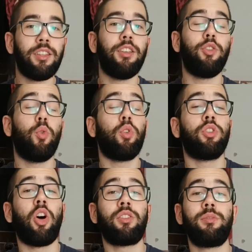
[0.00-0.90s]
You will
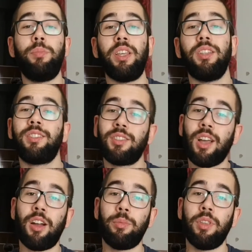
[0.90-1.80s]
not be
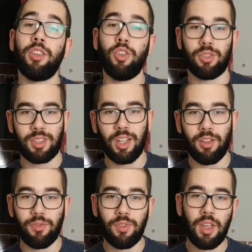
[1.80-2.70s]
starving yourself.